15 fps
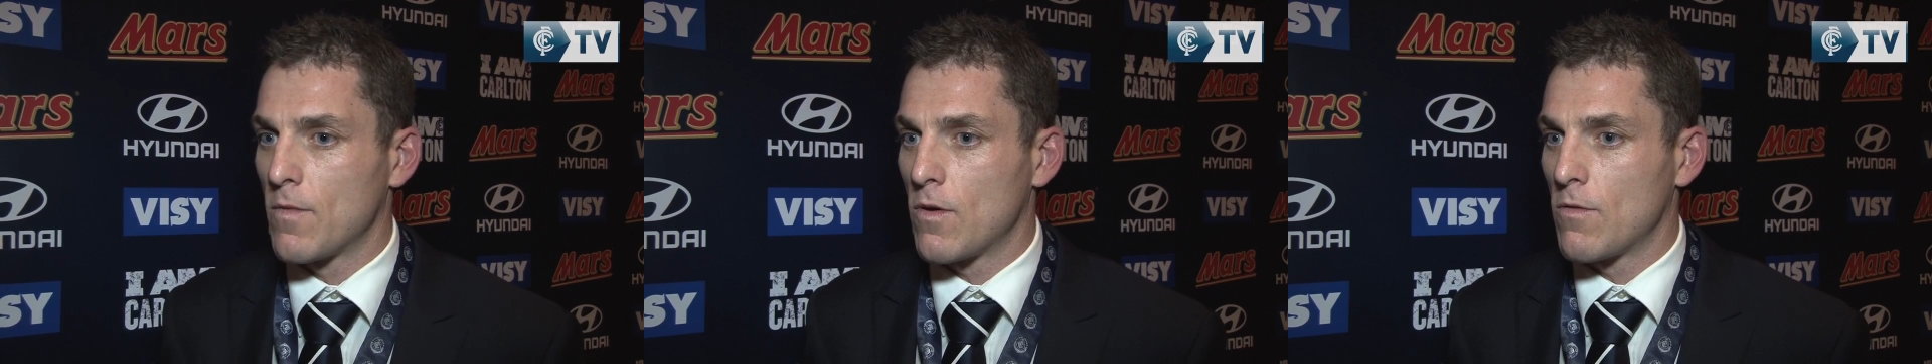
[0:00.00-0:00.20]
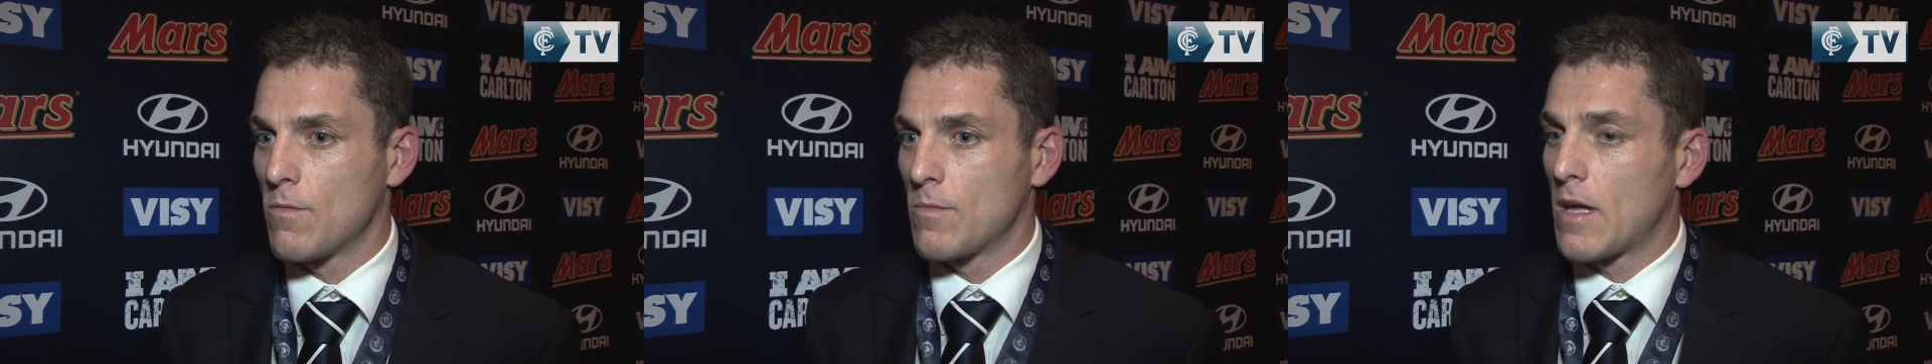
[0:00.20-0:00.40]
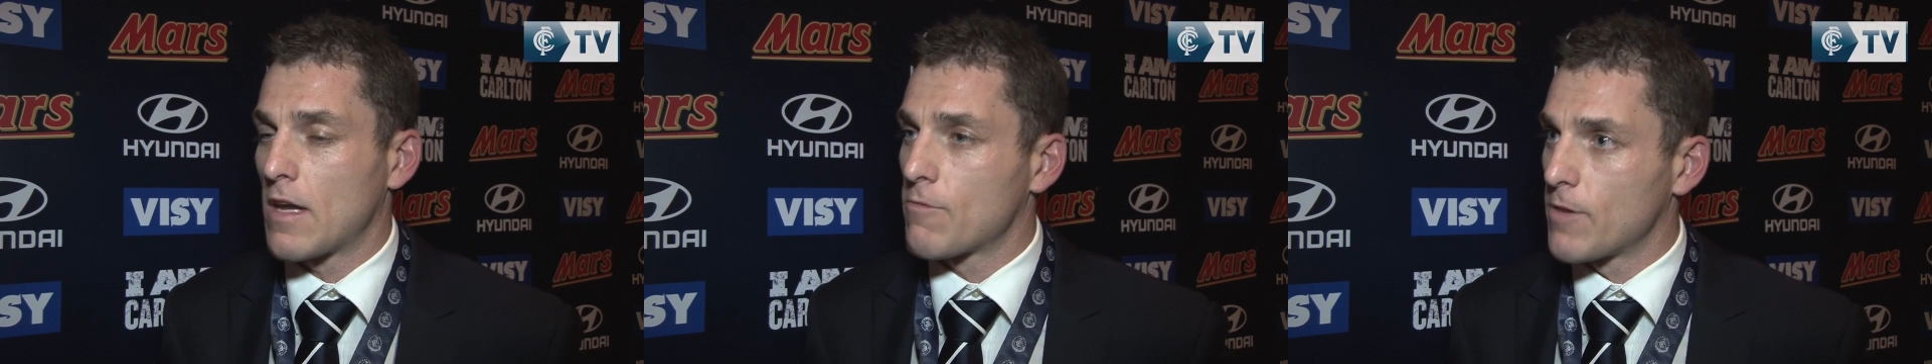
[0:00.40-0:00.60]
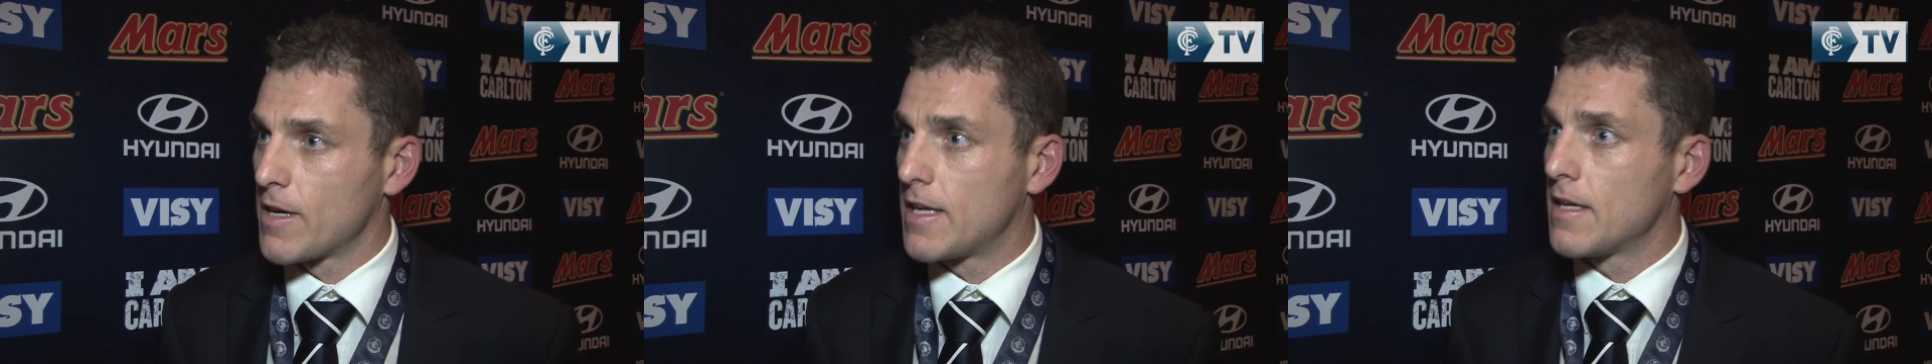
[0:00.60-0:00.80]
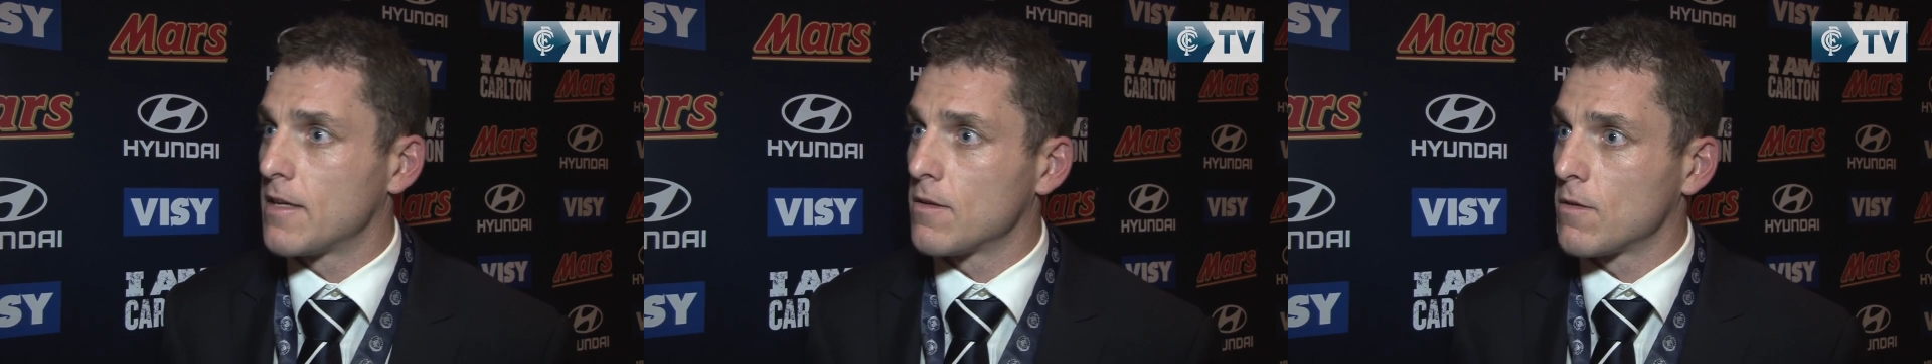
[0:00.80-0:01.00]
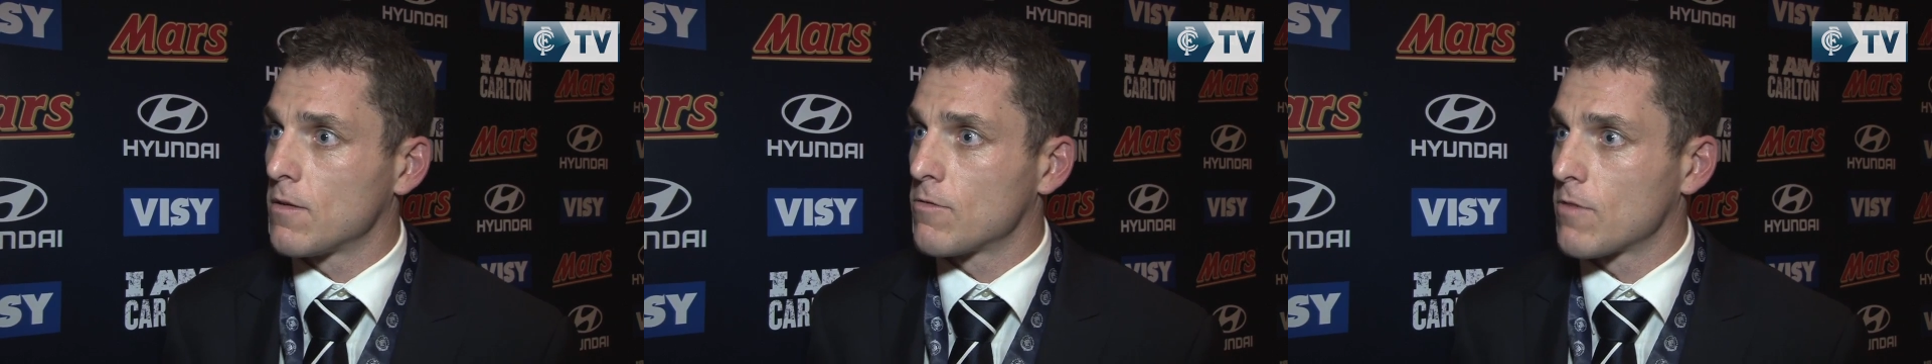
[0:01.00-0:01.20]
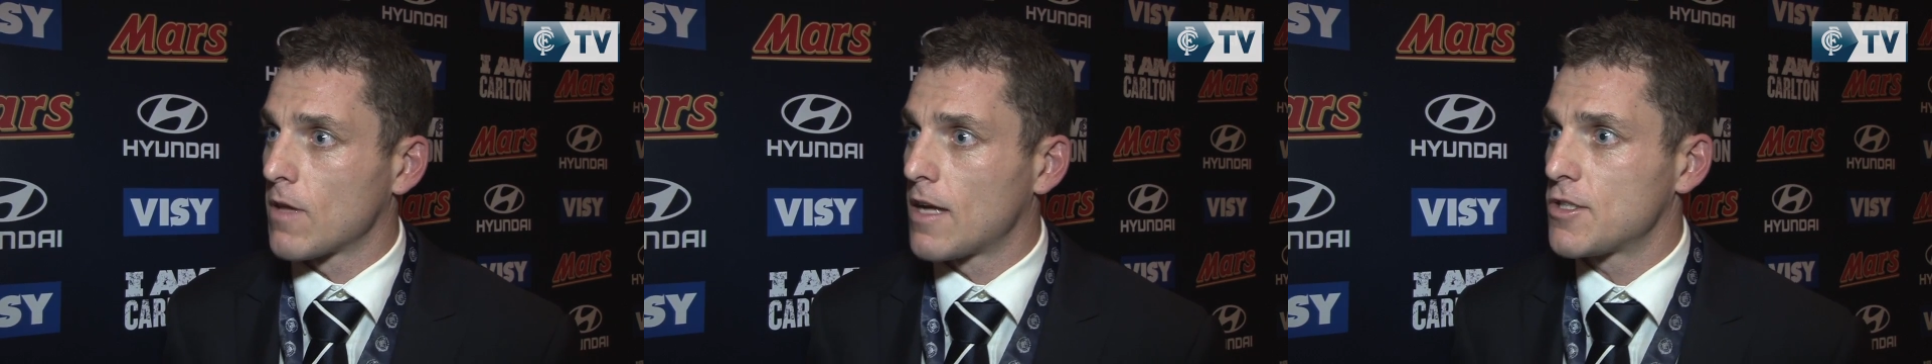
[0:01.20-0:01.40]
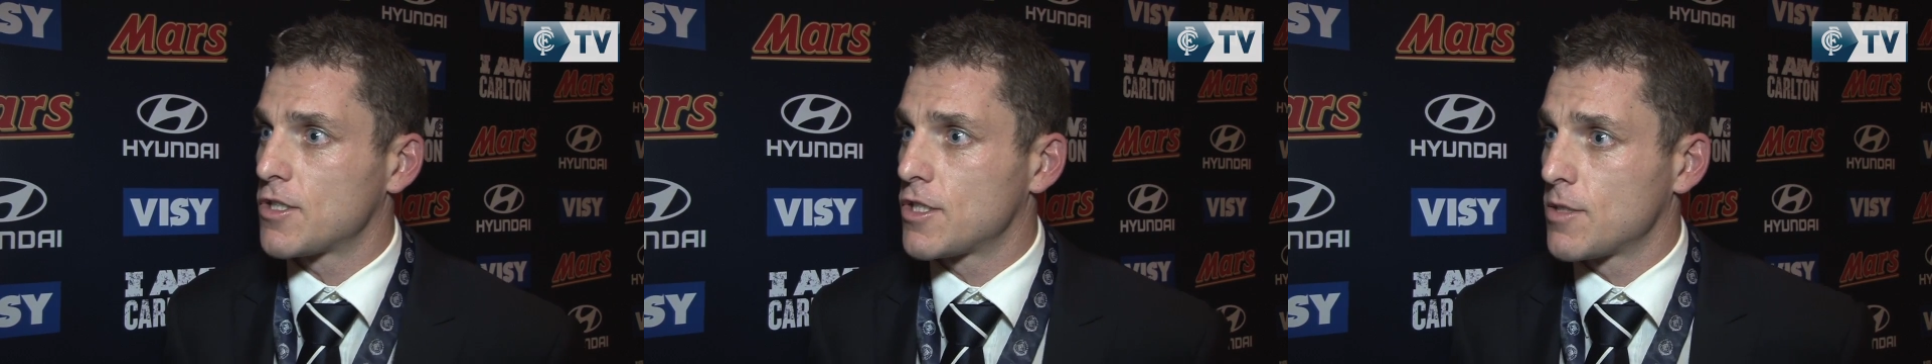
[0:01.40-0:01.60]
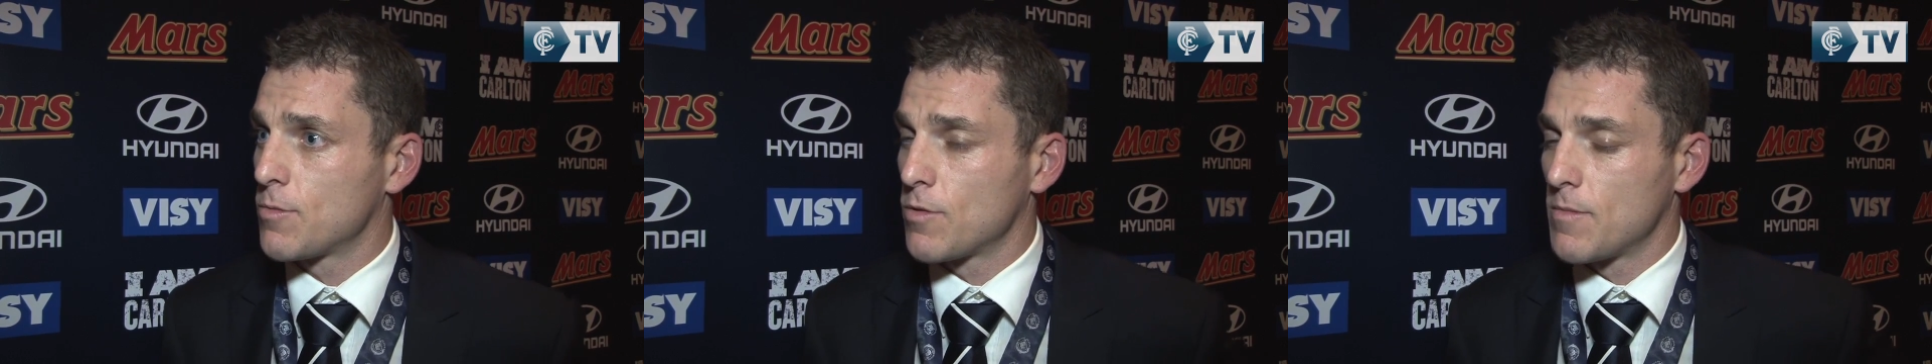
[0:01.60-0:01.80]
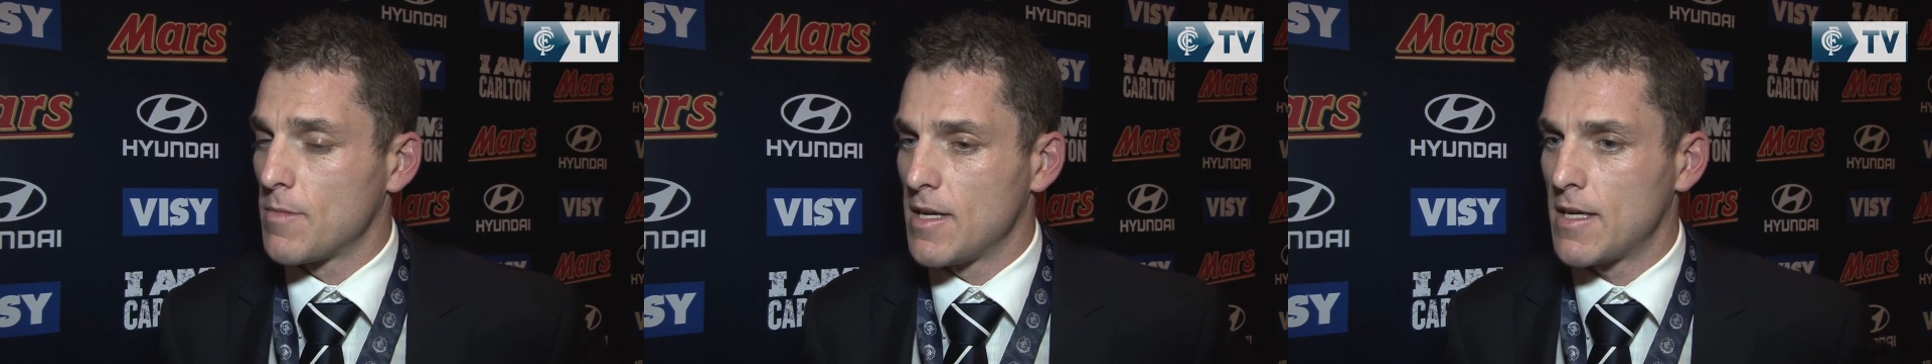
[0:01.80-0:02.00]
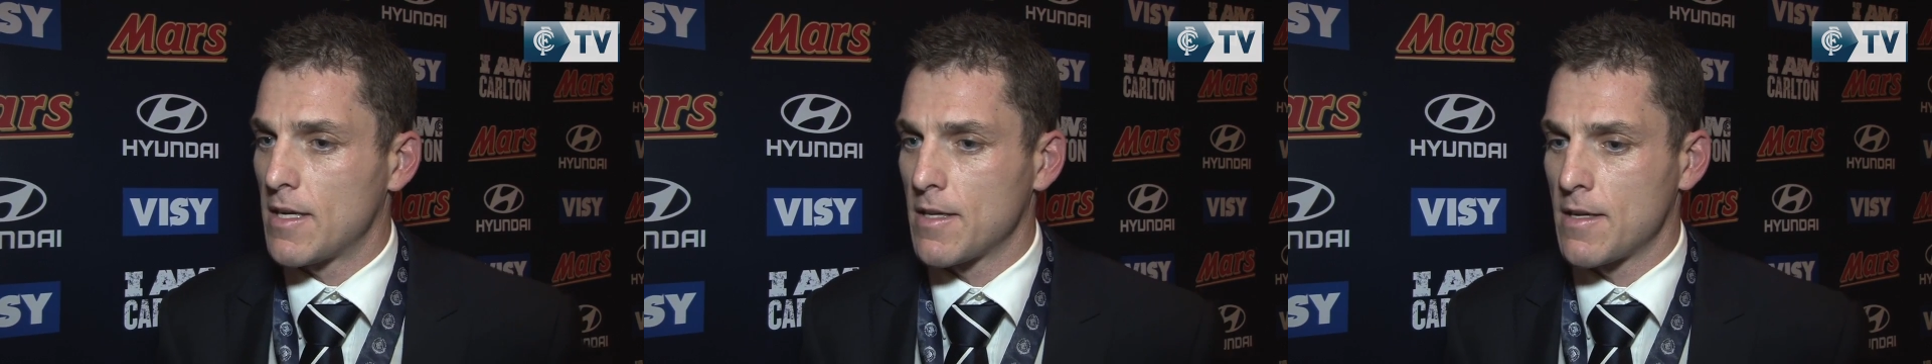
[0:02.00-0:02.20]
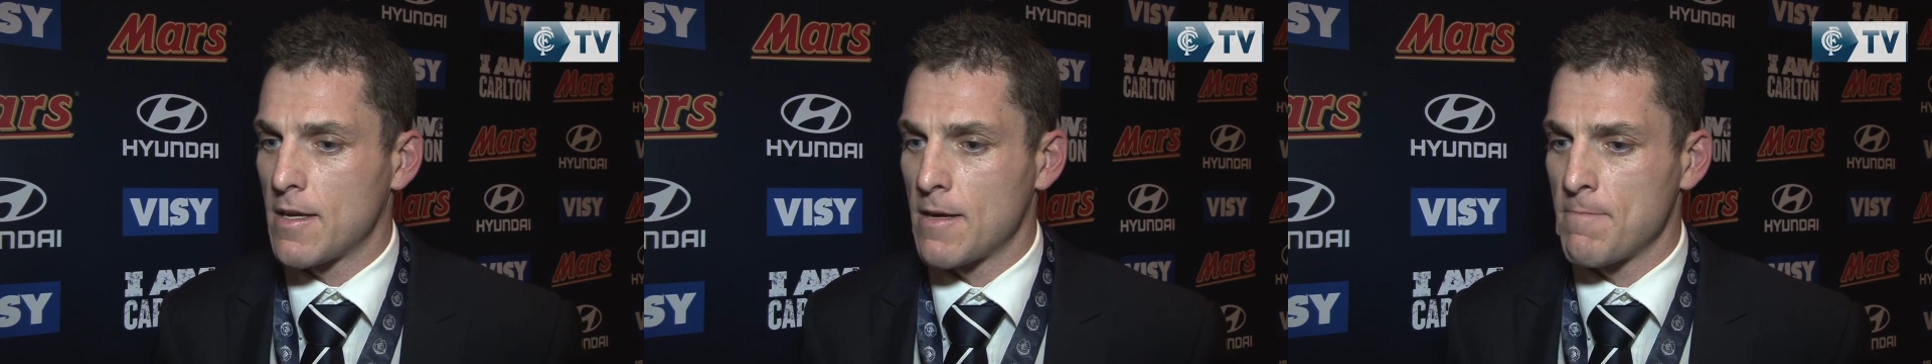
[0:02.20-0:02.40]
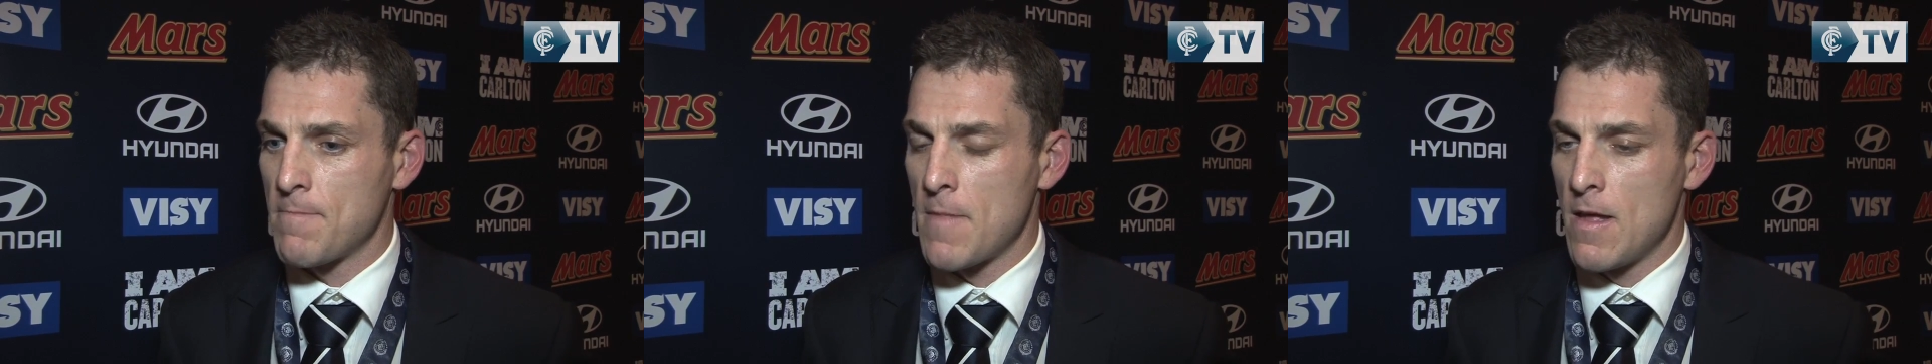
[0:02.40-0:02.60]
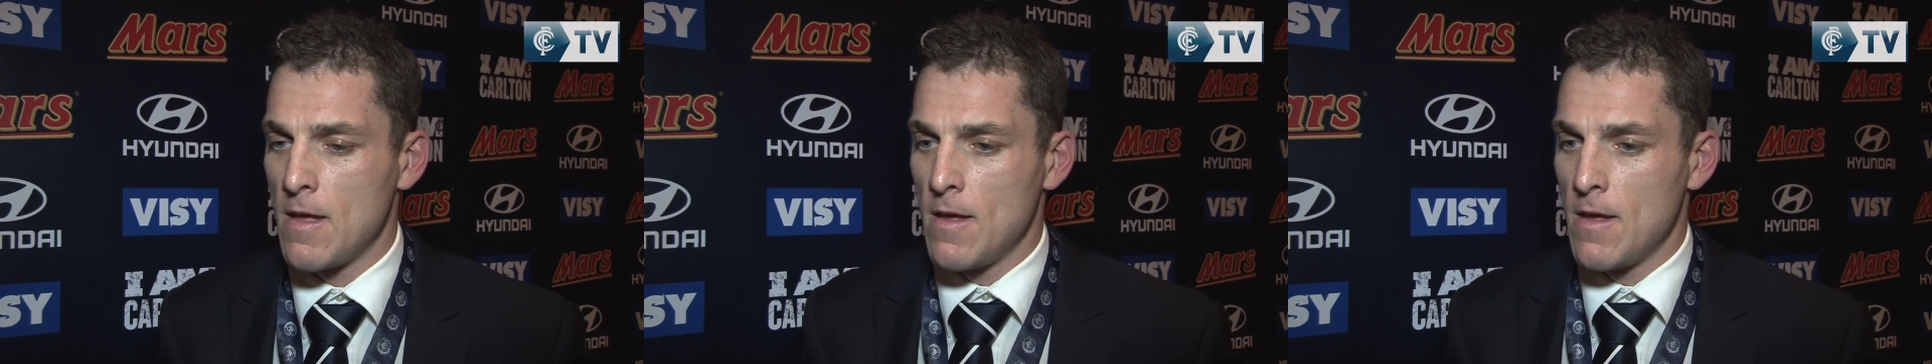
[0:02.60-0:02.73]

I'm going to rekindle a relationship with Mick, and um,